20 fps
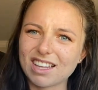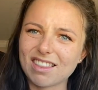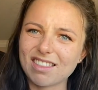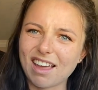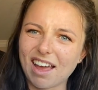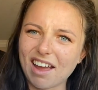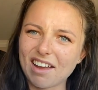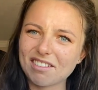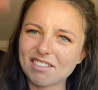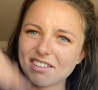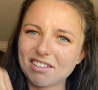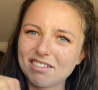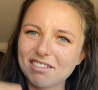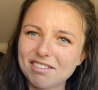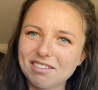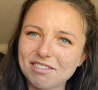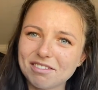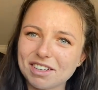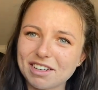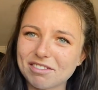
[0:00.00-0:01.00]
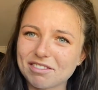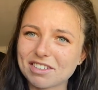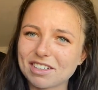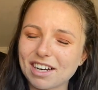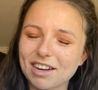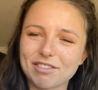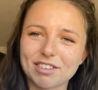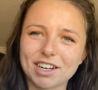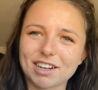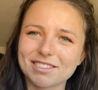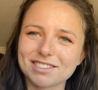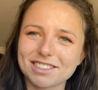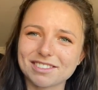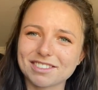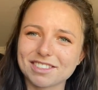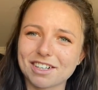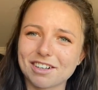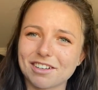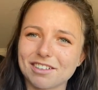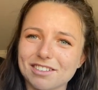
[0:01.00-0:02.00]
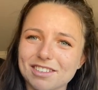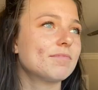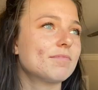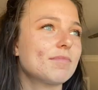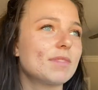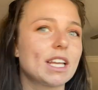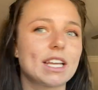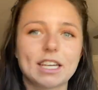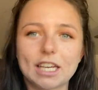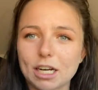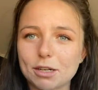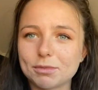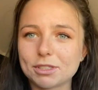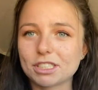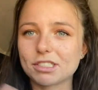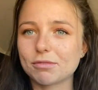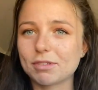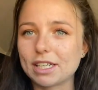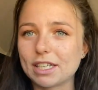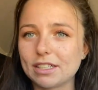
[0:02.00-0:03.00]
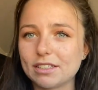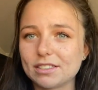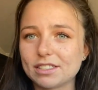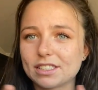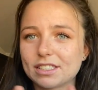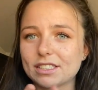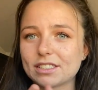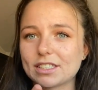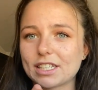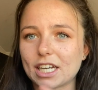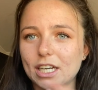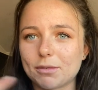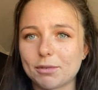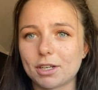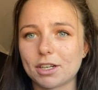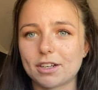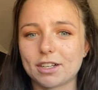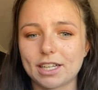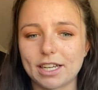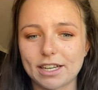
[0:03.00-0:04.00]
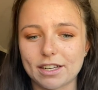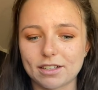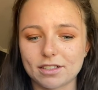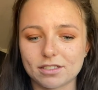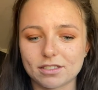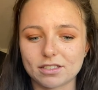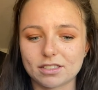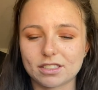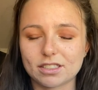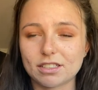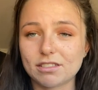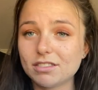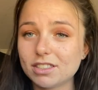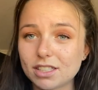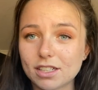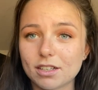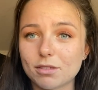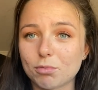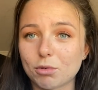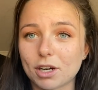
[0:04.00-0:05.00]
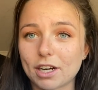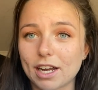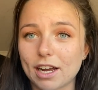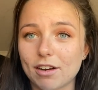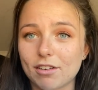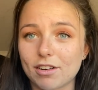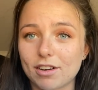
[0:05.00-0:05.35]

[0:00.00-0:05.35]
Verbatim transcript: that, whatever, I forgot what those are called. Kettlebell swings, kettlebell R D Ls. It was a good workout,